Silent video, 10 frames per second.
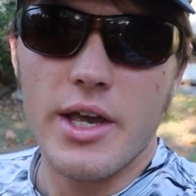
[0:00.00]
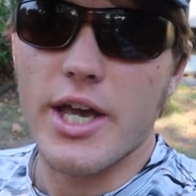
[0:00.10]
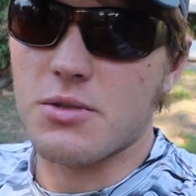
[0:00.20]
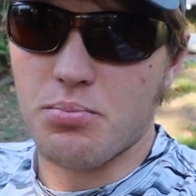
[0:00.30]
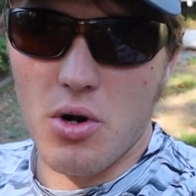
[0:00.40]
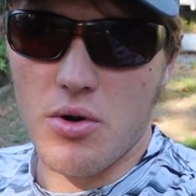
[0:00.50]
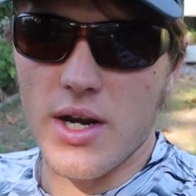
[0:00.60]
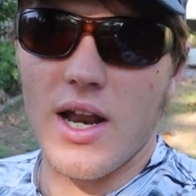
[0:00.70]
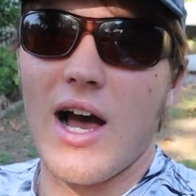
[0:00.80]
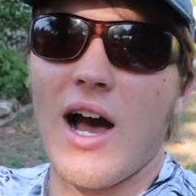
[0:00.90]
It's
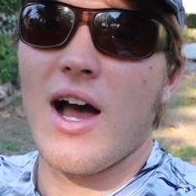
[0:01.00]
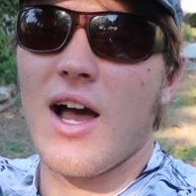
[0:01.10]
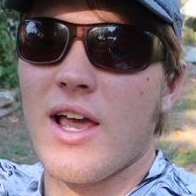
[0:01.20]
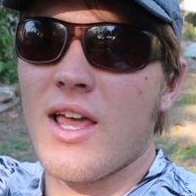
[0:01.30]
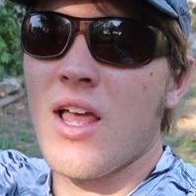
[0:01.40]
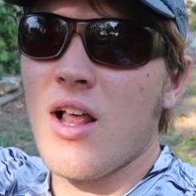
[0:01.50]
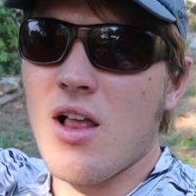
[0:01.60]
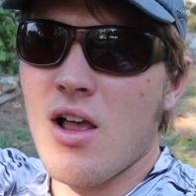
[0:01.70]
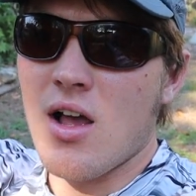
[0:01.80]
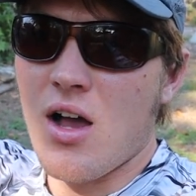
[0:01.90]
broken. I
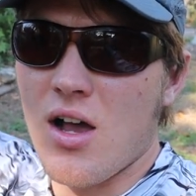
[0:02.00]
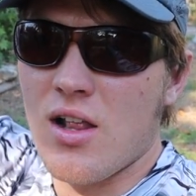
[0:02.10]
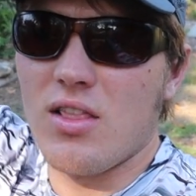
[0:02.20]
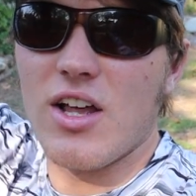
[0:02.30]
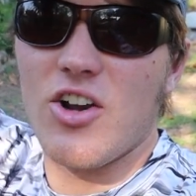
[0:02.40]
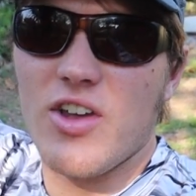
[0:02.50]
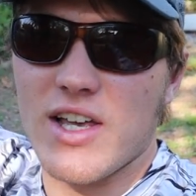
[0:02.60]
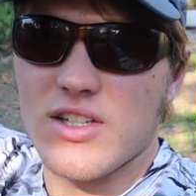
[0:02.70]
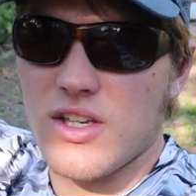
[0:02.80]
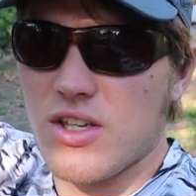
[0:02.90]
literally,
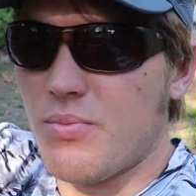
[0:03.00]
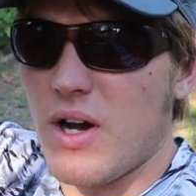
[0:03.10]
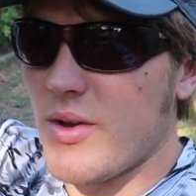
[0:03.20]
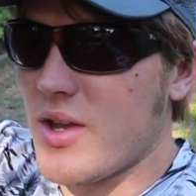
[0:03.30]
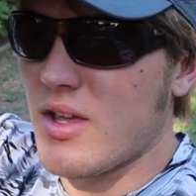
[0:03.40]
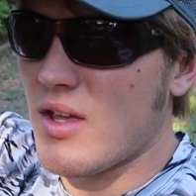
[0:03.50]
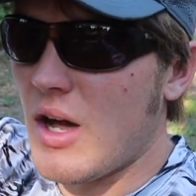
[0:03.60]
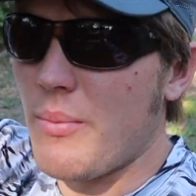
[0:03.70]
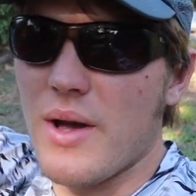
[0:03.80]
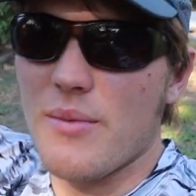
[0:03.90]
as you probably,
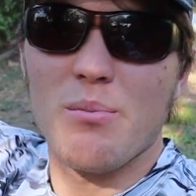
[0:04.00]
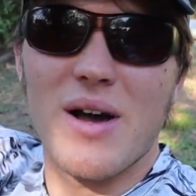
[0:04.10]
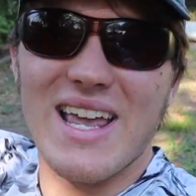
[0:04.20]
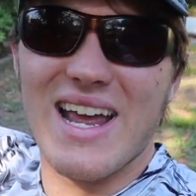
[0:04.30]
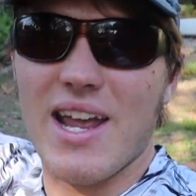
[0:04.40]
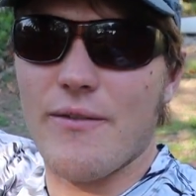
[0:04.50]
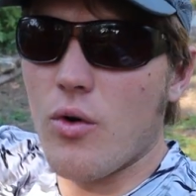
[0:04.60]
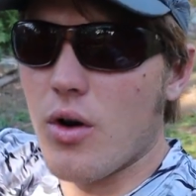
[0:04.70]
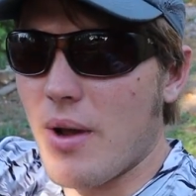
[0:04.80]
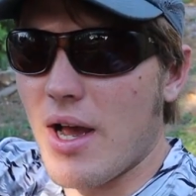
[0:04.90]
I probably might get hate
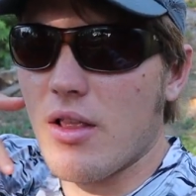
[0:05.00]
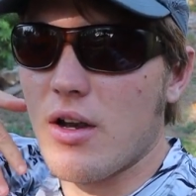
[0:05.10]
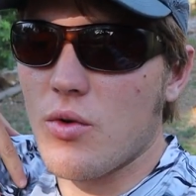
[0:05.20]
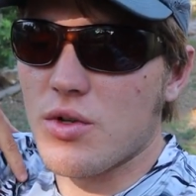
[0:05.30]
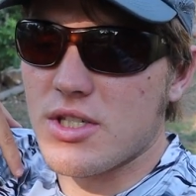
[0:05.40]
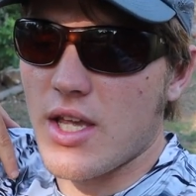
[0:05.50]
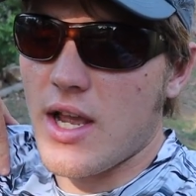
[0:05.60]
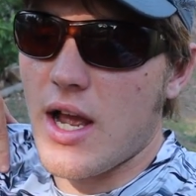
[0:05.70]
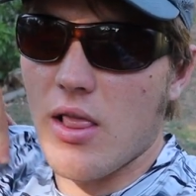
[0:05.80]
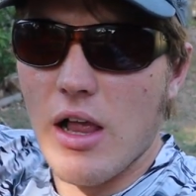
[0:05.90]
for it, but I literally was
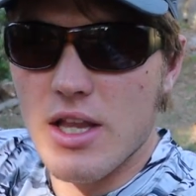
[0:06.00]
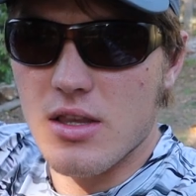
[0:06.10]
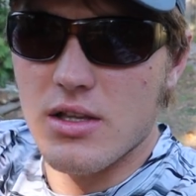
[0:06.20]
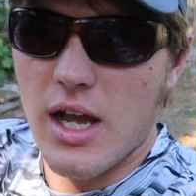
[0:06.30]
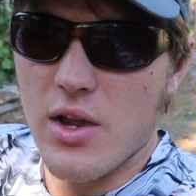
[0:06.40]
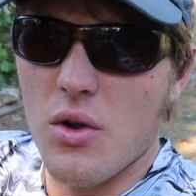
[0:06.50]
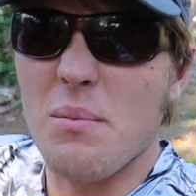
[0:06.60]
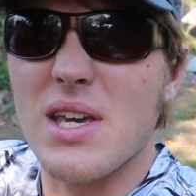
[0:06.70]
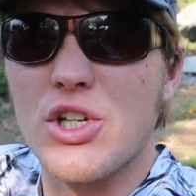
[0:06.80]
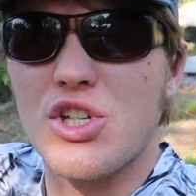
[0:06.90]
saying I like the Daiwa
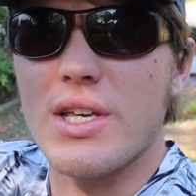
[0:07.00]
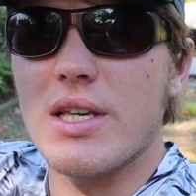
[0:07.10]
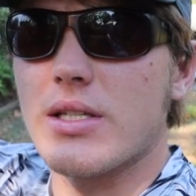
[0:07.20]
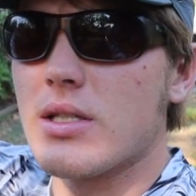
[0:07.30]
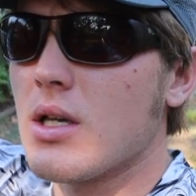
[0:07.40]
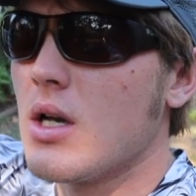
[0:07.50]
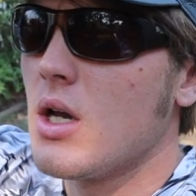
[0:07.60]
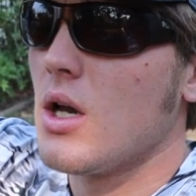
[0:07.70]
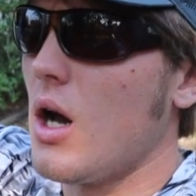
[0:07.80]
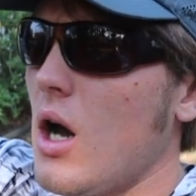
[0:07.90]

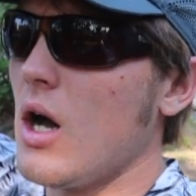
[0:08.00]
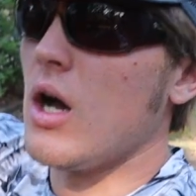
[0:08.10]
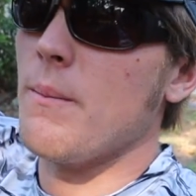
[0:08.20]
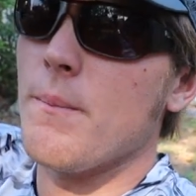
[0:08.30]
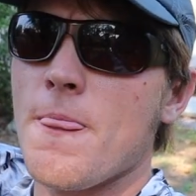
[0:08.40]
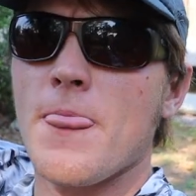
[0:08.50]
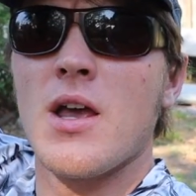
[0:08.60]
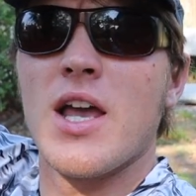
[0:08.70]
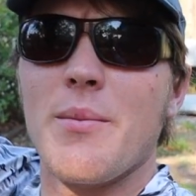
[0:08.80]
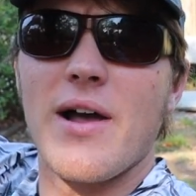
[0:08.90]
BGs. Um,
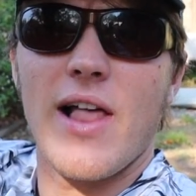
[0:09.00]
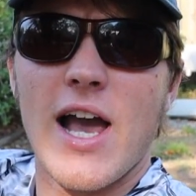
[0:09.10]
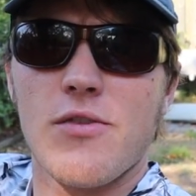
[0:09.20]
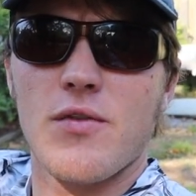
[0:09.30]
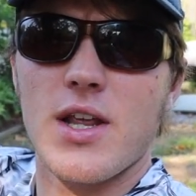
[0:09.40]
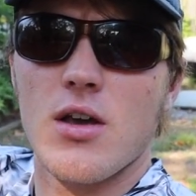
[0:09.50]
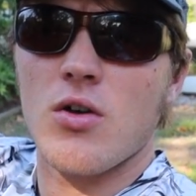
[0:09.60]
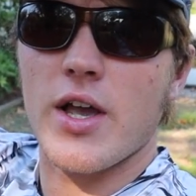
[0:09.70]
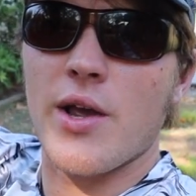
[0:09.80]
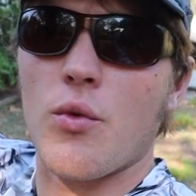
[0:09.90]
in my last
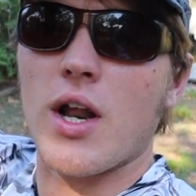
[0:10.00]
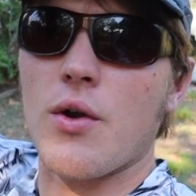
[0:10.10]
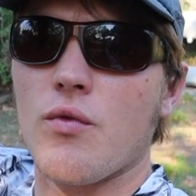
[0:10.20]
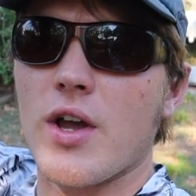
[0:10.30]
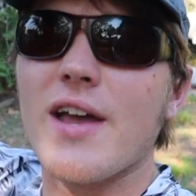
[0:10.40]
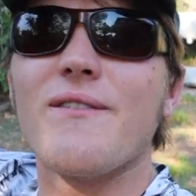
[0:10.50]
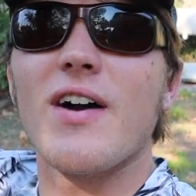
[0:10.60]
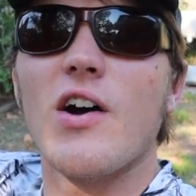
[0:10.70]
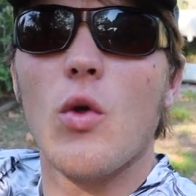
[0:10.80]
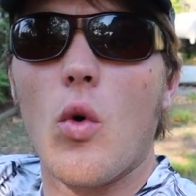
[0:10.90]
video and when I, it
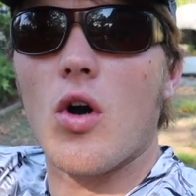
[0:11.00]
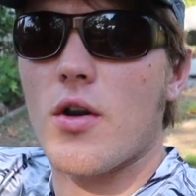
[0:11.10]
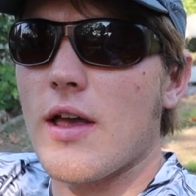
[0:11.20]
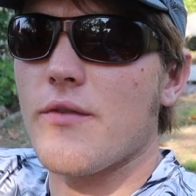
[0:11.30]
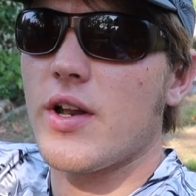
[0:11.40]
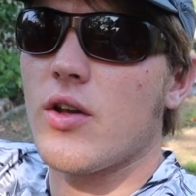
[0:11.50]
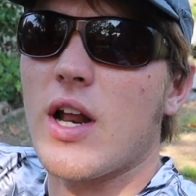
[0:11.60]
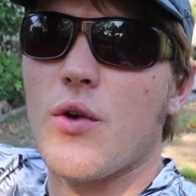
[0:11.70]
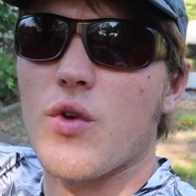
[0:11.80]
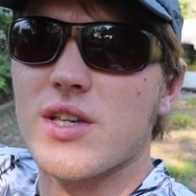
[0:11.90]
fell in the water that video and
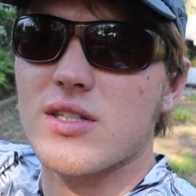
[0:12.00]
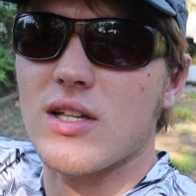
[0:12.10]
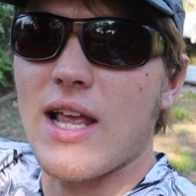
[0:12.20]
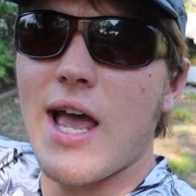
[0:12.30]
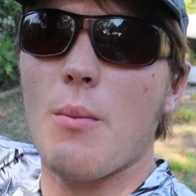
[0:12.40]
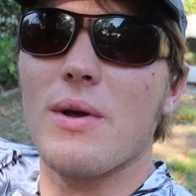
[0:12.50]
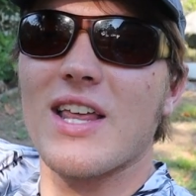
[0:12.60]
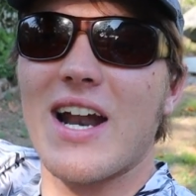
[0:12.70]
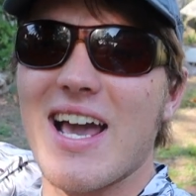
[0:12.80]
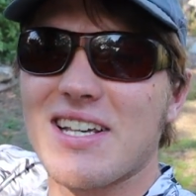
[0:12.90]
I rinsed it down, but
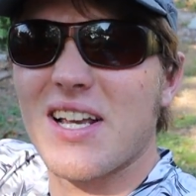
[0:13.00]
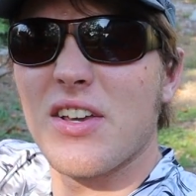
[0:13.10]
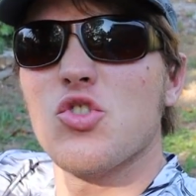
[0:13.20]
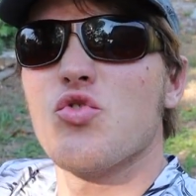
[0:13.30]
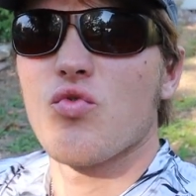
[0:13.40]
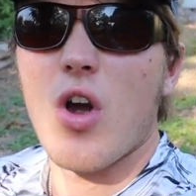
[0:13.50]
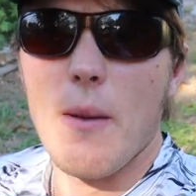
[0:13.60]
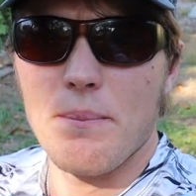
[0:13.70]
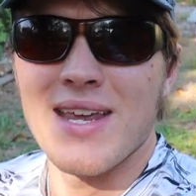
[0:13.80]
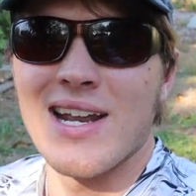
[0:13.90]
then I accidentally
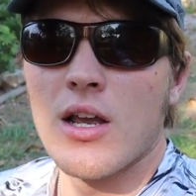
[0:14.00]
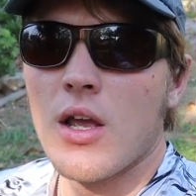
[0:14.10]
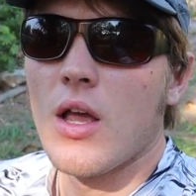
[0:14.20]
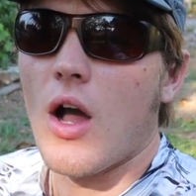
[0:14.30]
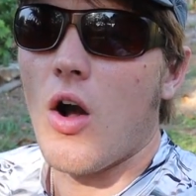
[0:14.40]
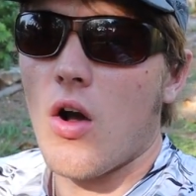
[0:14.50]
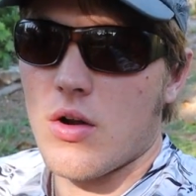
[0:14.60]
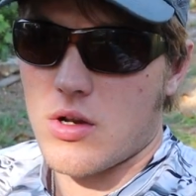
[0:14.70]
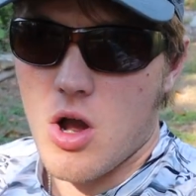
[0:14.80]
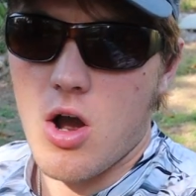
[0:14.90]
dropped it
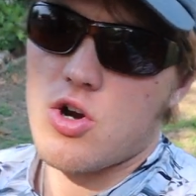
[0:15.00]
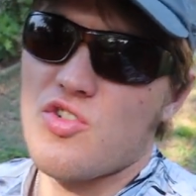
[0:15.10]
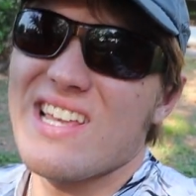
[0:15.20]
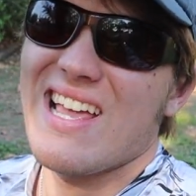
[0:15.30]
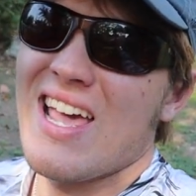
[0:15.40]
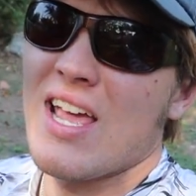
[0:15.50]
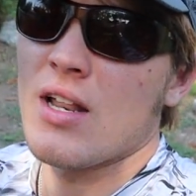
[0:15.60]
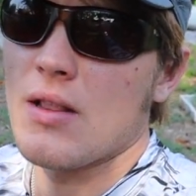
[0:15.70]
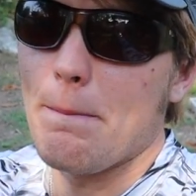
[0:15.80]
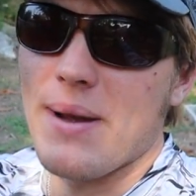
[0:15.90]
on concrete
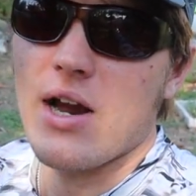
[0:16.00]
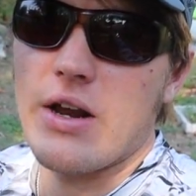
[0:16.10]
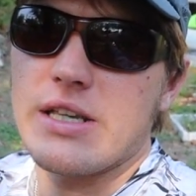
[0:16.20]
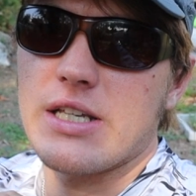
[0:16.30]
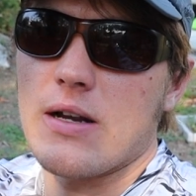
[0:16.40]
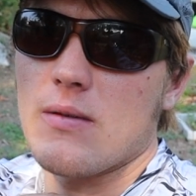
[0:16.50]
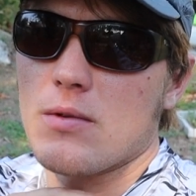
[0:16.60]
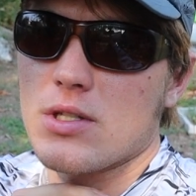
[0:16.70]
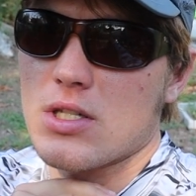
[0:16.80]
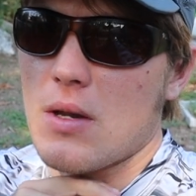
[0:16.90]
and the bearings in it
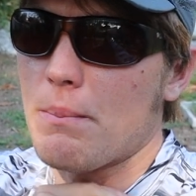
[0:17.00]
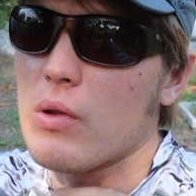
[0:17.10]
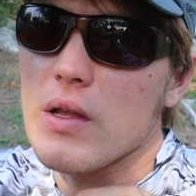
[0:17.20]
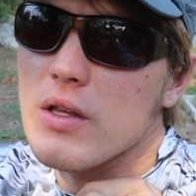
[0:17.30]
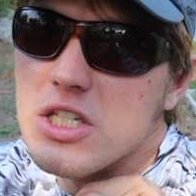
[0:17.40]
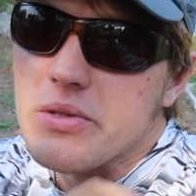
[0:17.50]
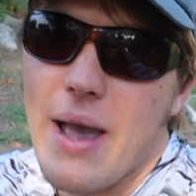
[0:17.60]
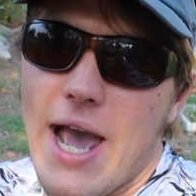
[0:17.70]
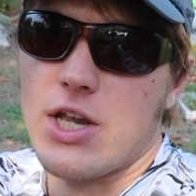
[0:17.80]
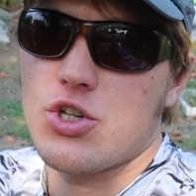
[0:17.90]
completely
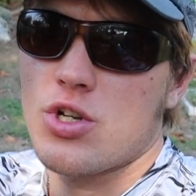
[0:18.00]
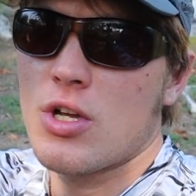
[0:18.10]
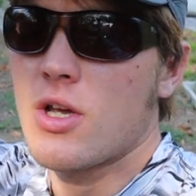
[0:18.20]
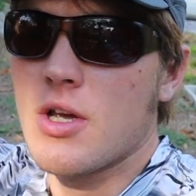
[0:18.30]
smashed.